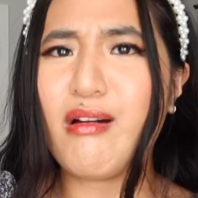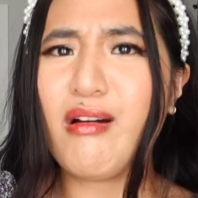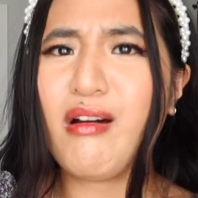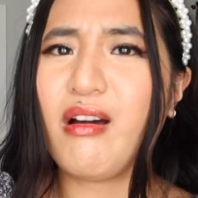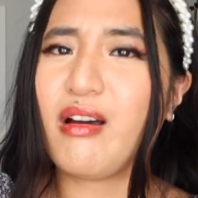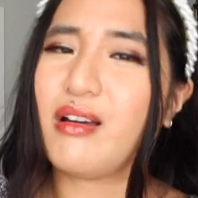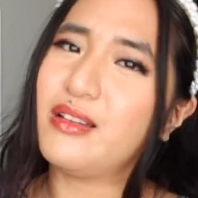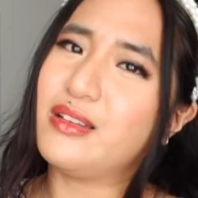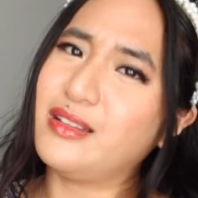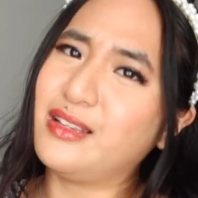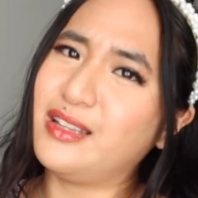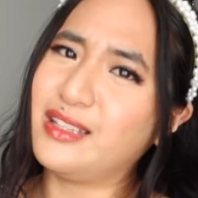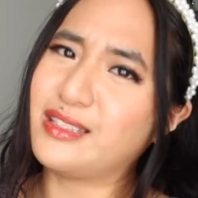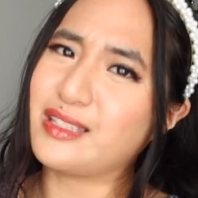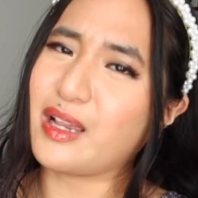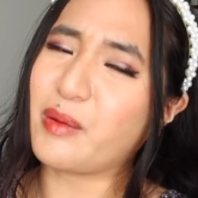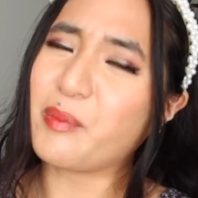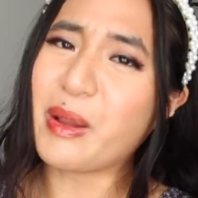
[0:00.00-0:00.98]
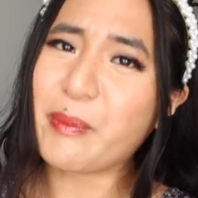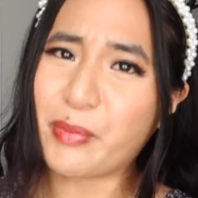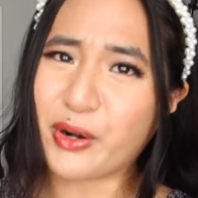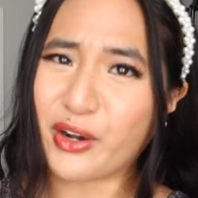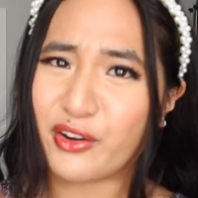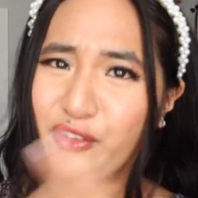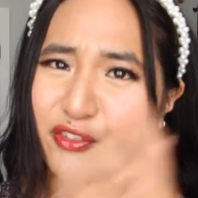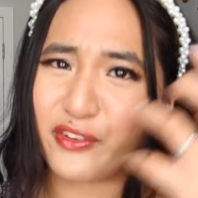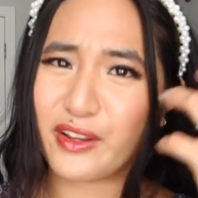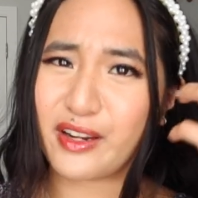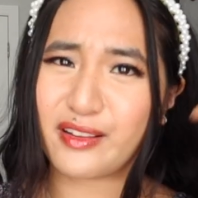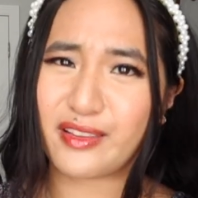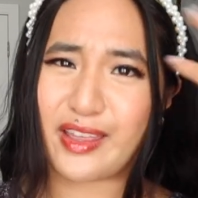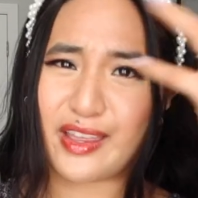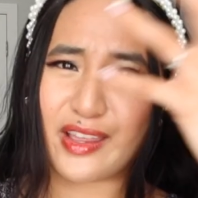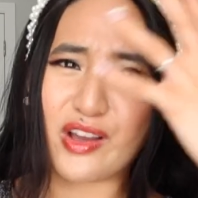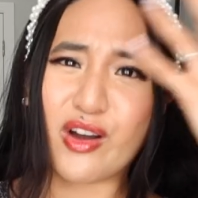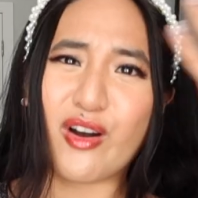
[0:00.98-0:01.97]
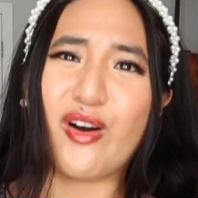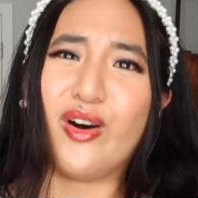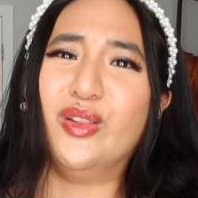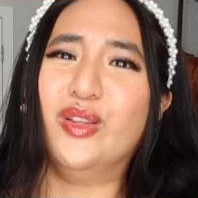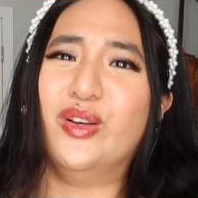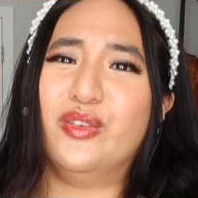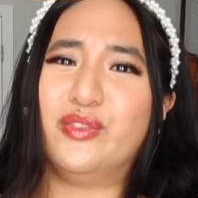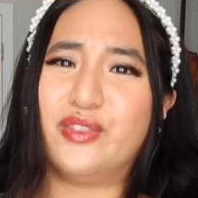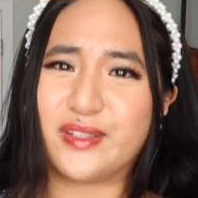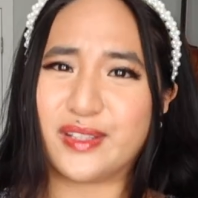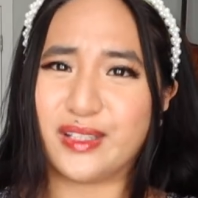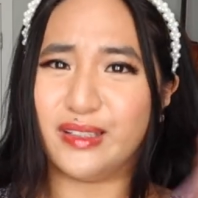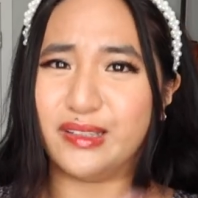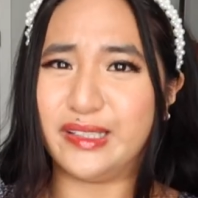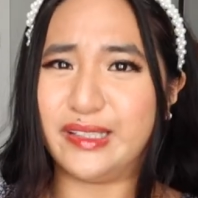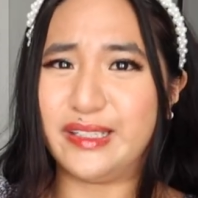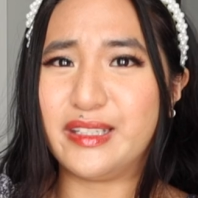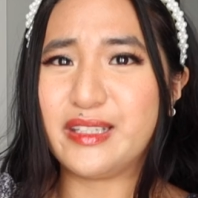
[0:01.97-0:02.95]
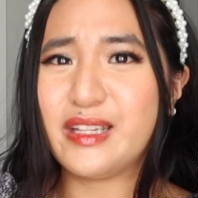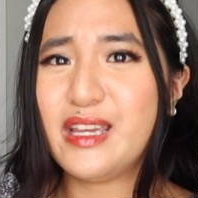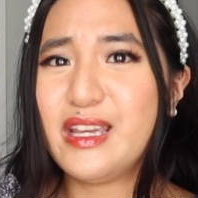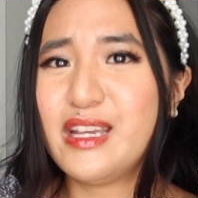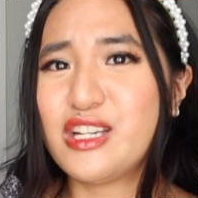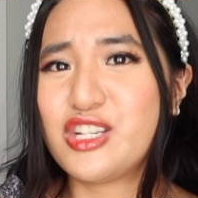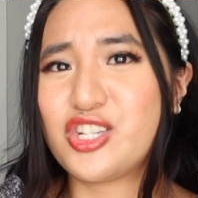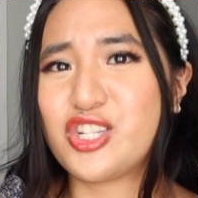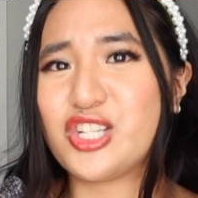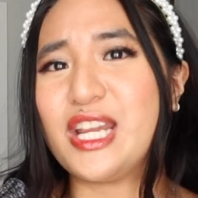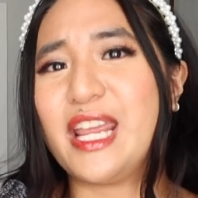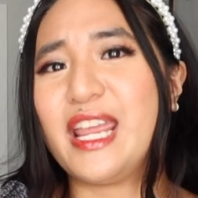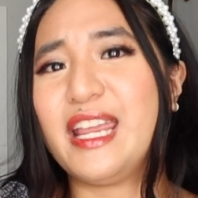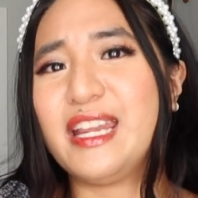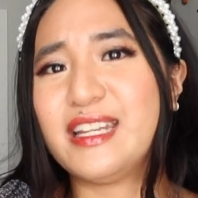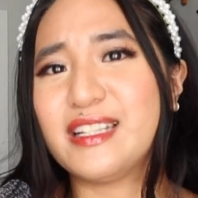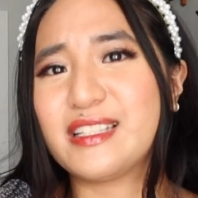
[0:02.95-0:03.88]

Oh, it's like my perfect like all over the lid shade.